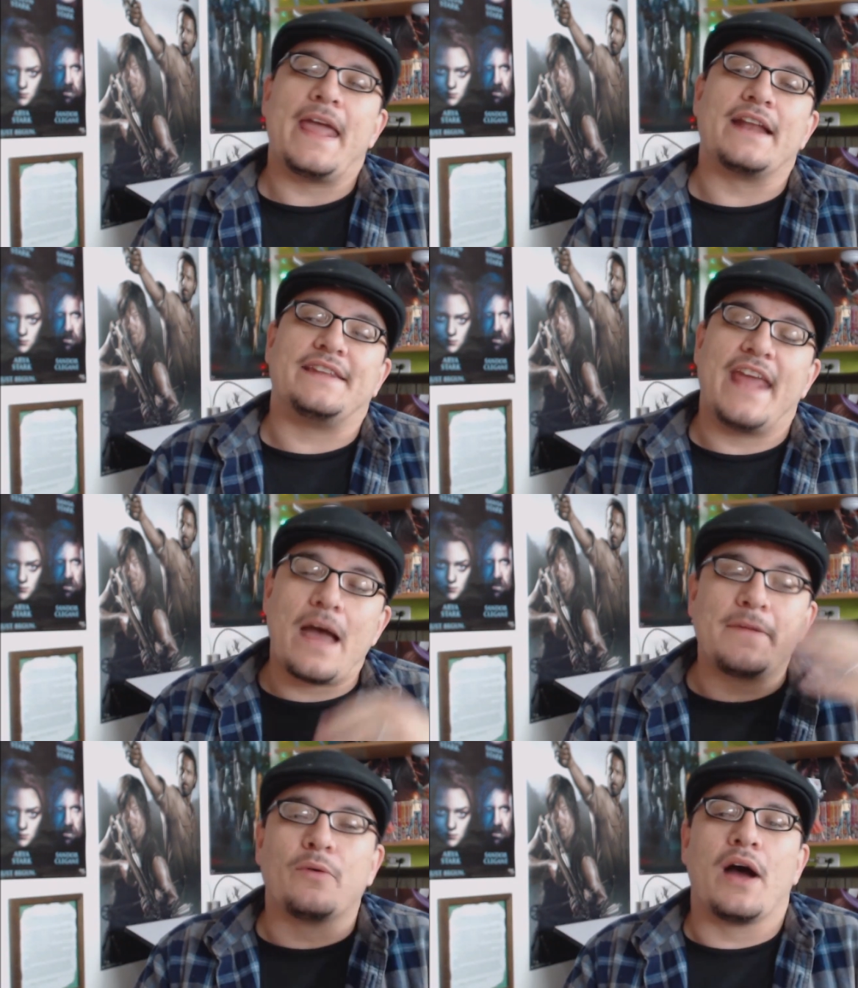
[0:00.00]
Speaker 1: And
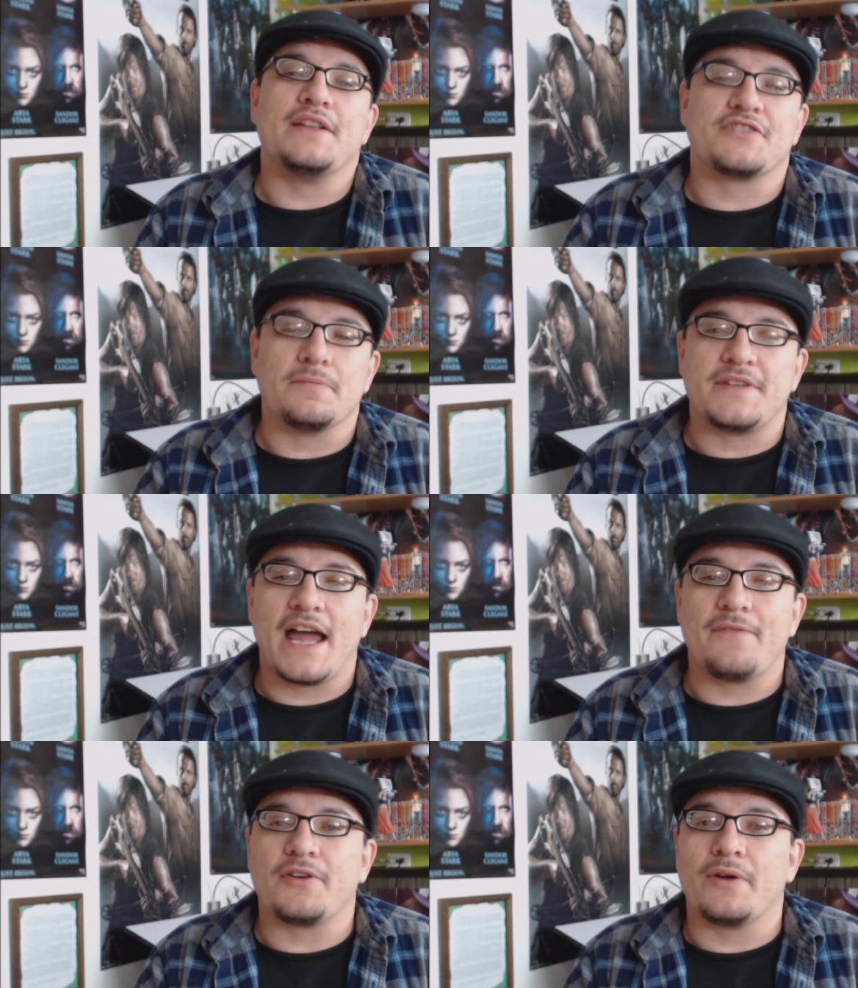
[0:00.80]
Cammy winds
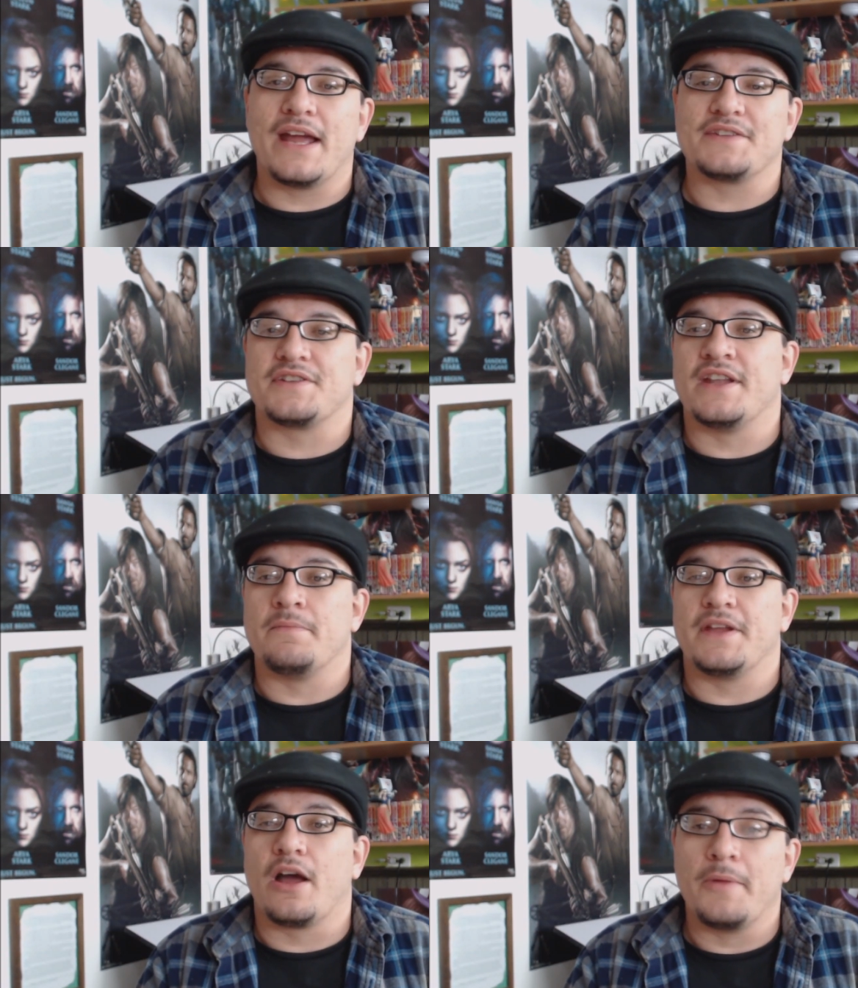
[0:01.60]
up diving her ass
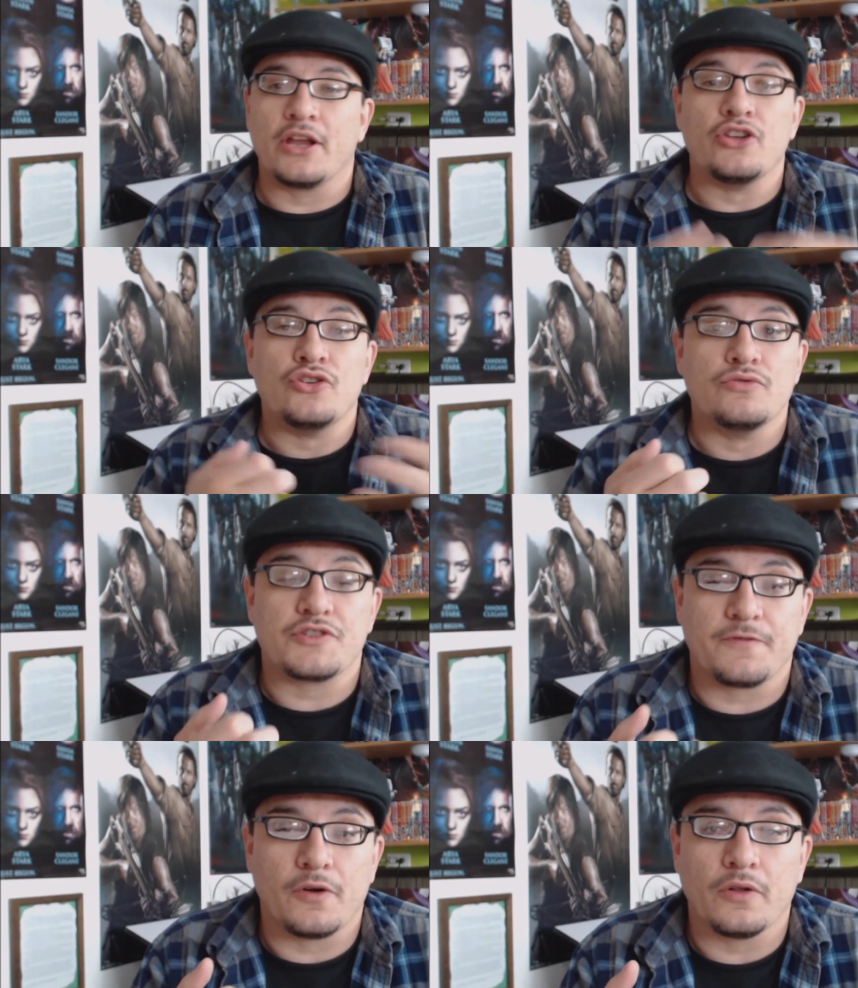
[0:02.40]
in and becoming a
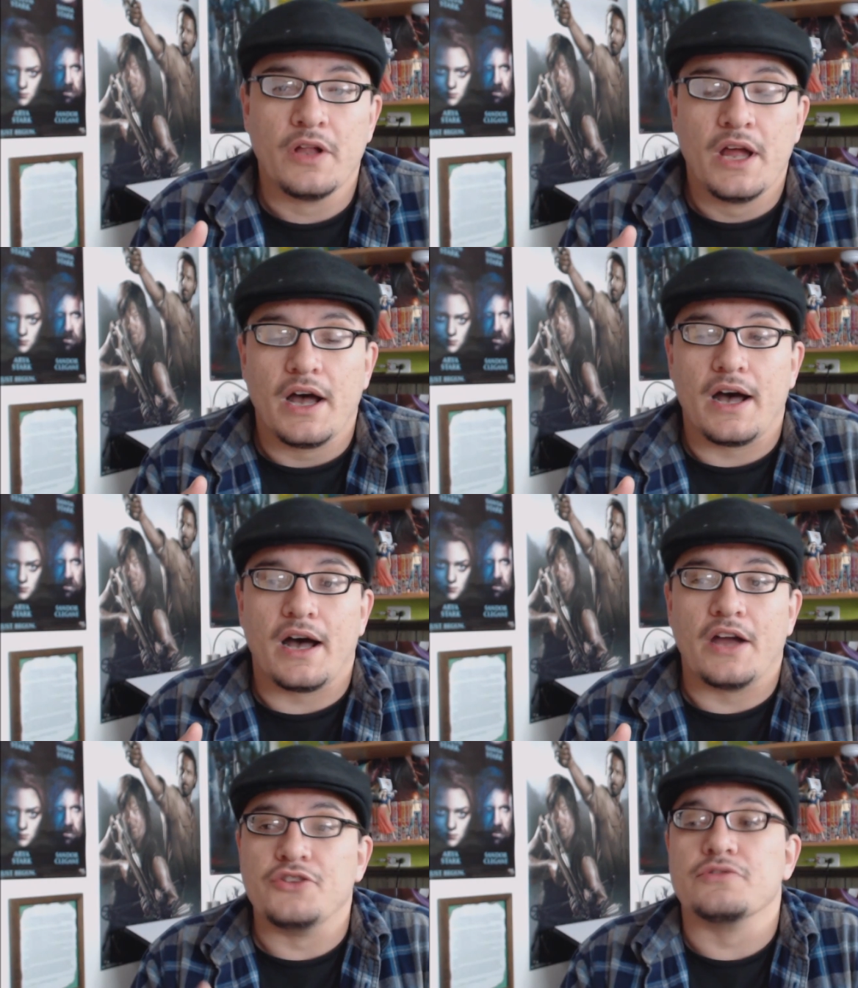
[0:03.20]
useful,
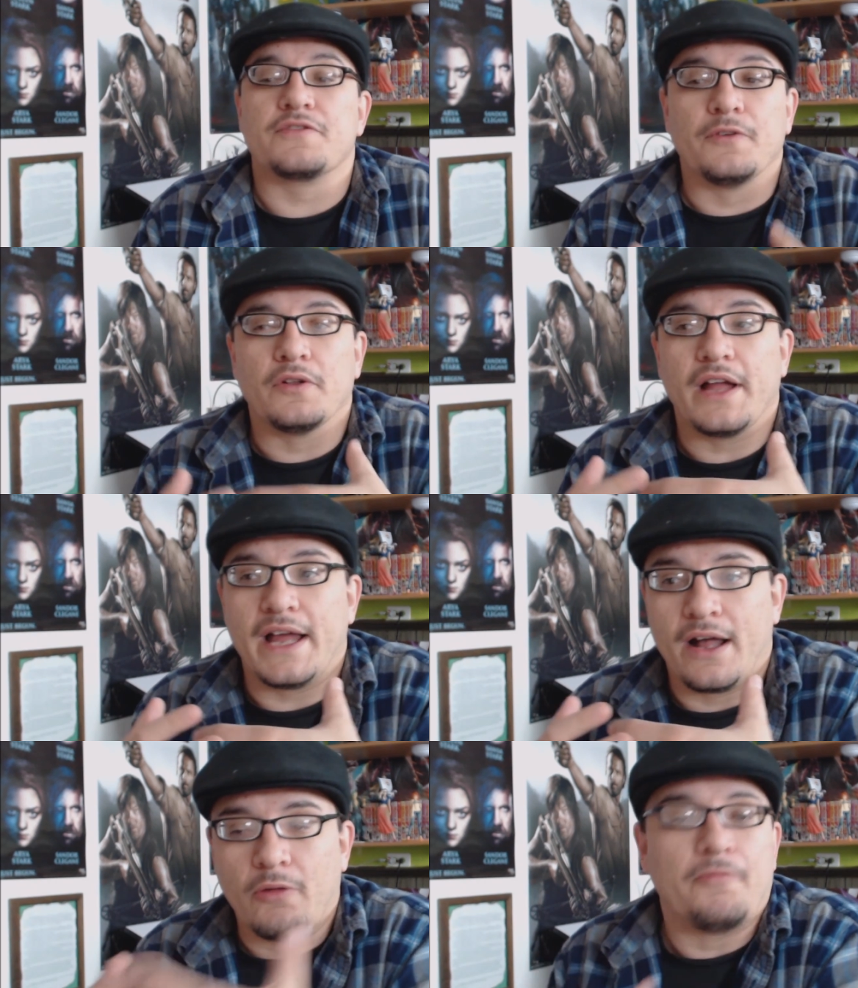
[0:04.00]
uh, a
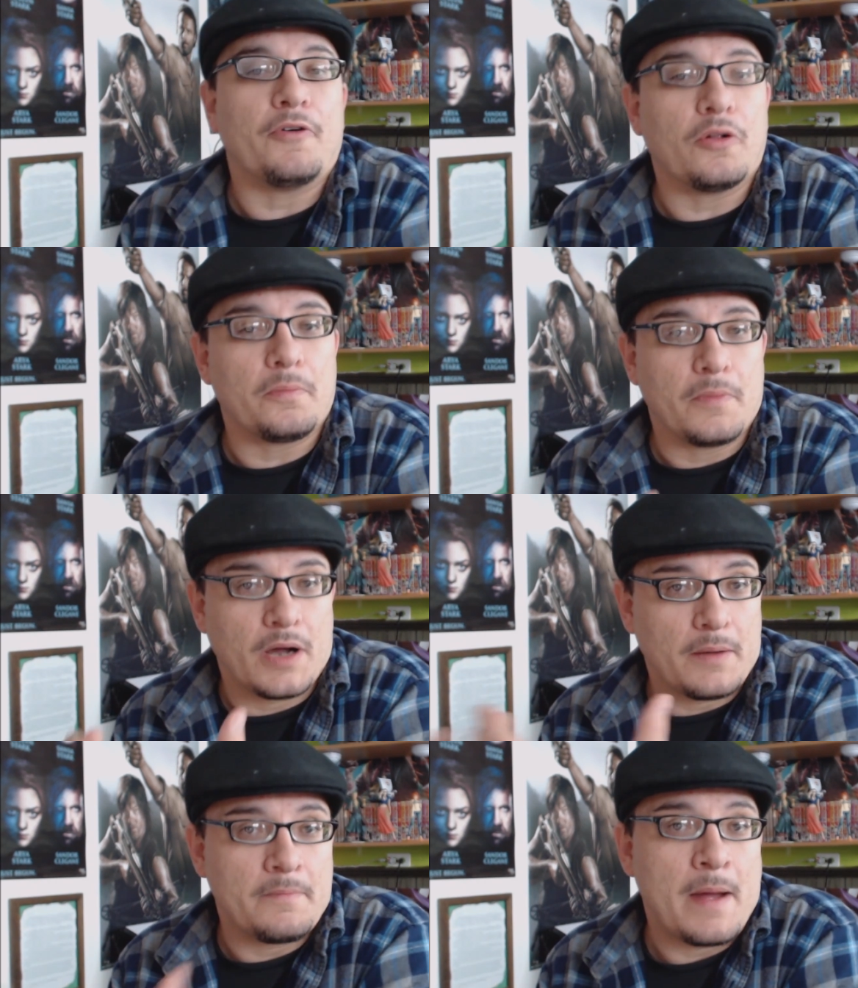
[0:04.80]
useful, helpful
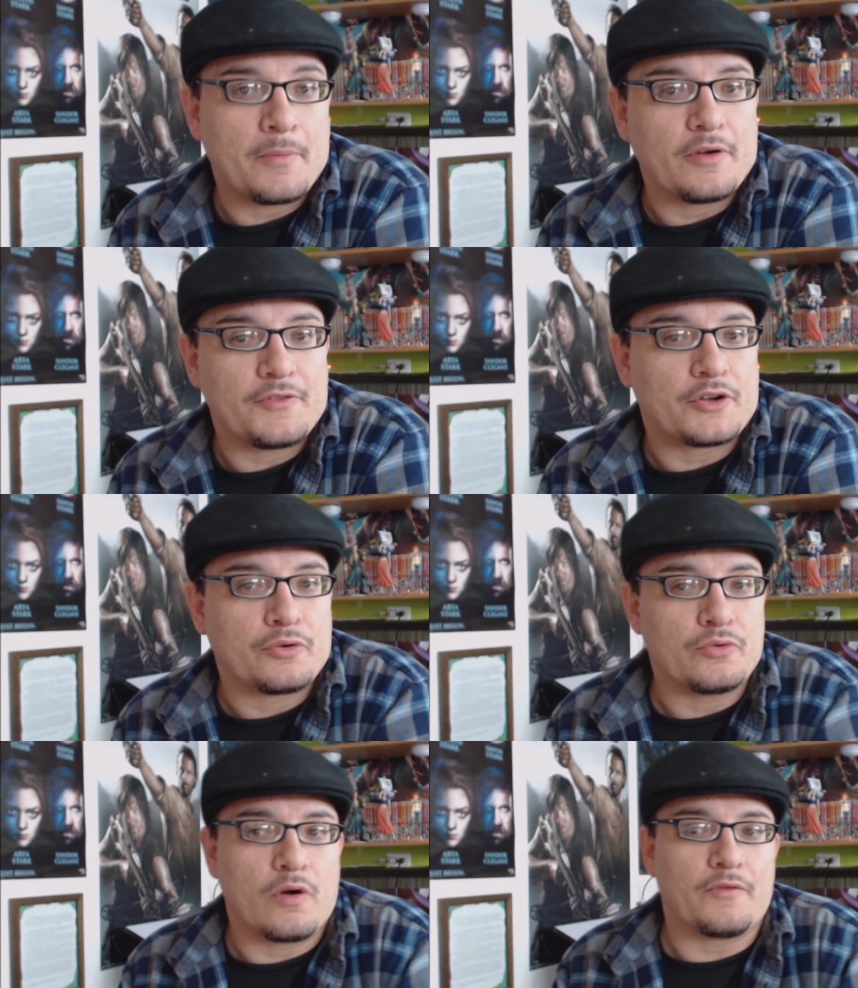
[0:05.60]
uh, member of
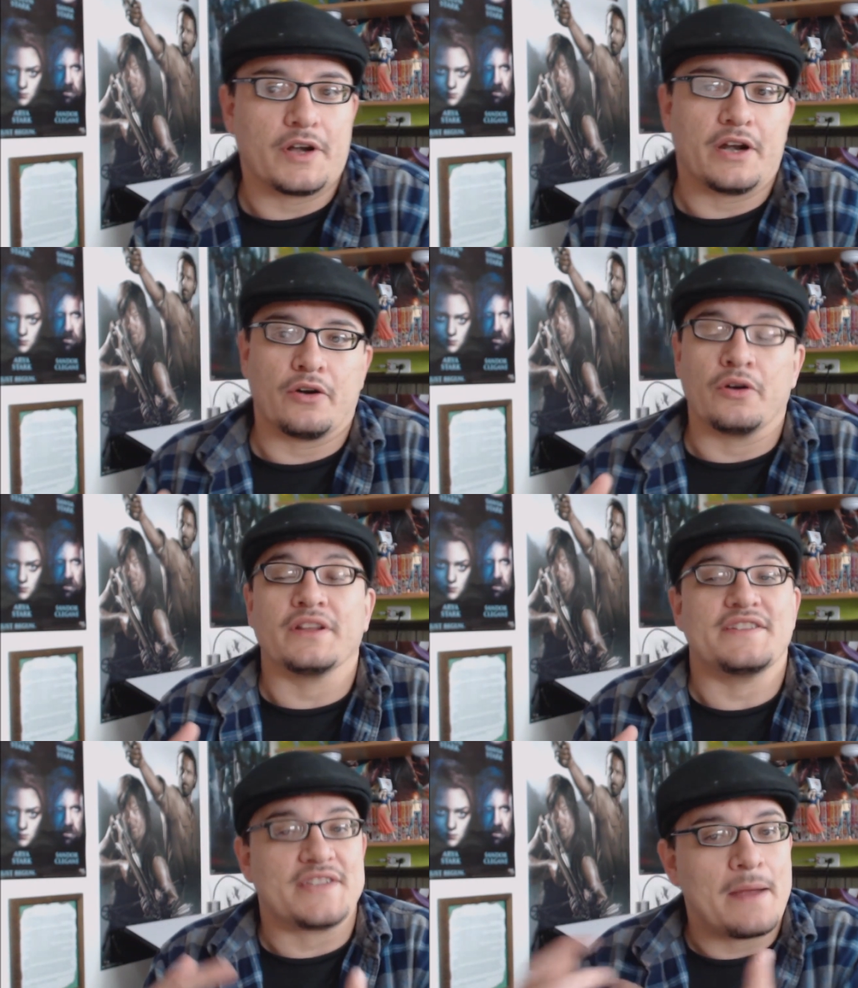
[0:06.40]
the crew over here,
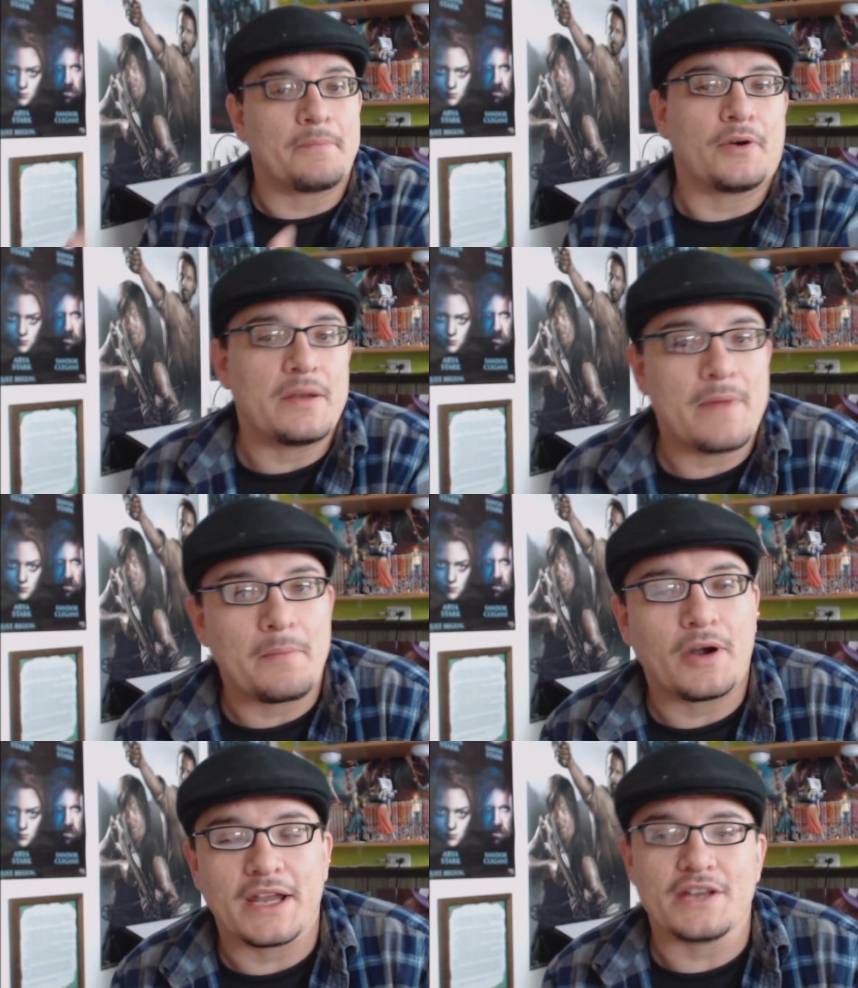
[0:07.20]
or at least
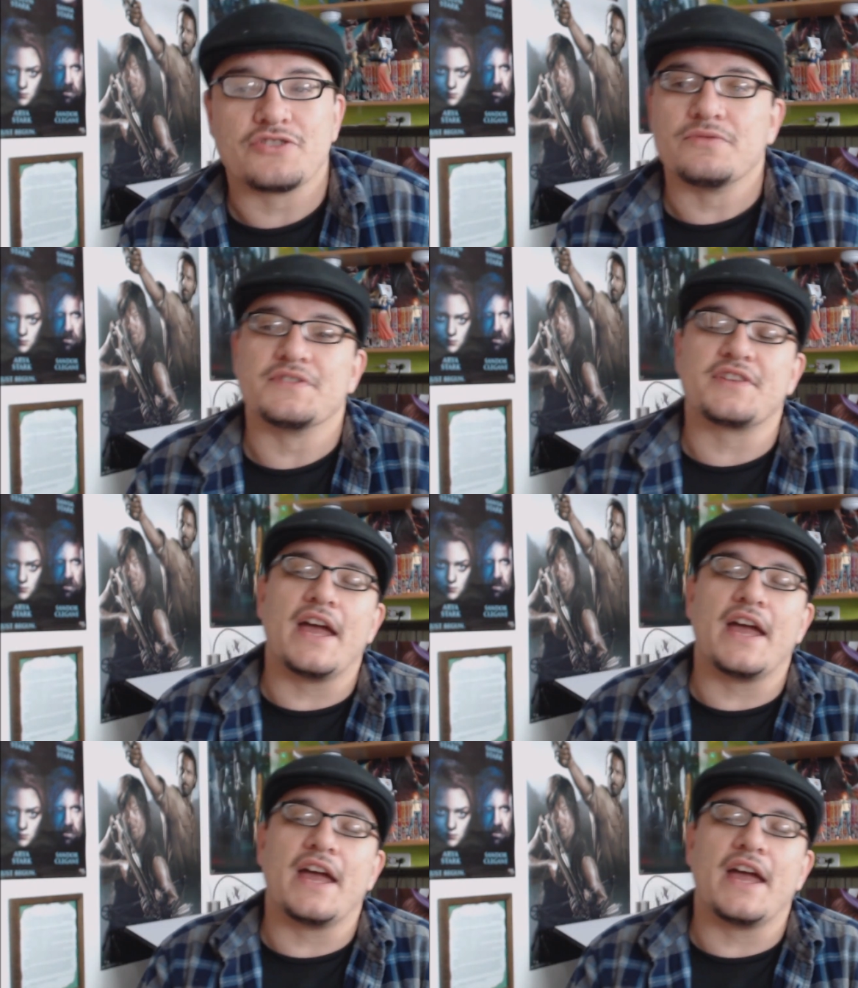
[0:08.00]
temporary member, I guess you would